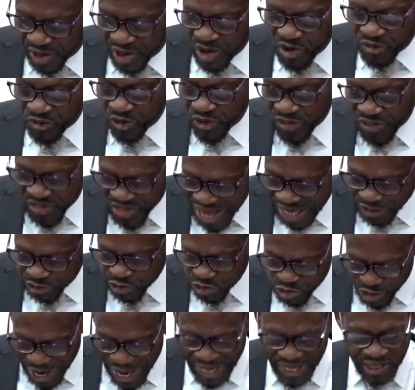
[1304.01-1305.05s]
for that
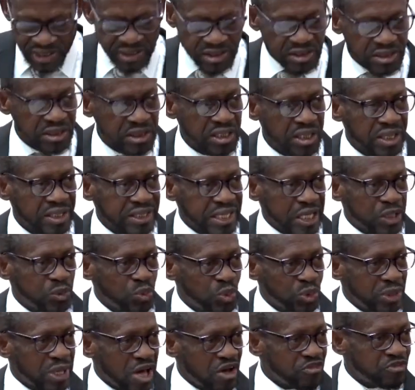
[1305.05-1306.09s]
right that
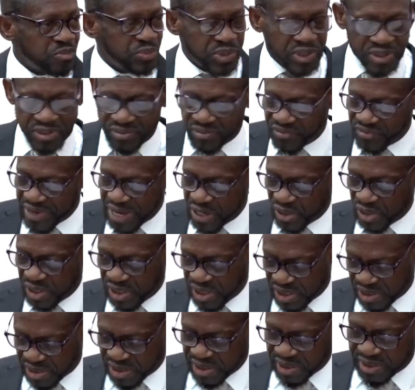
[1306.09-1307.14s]
would have been
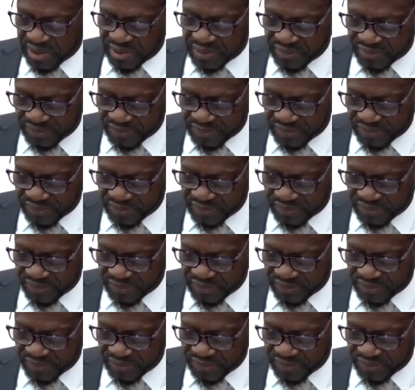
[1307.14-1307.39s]
violated.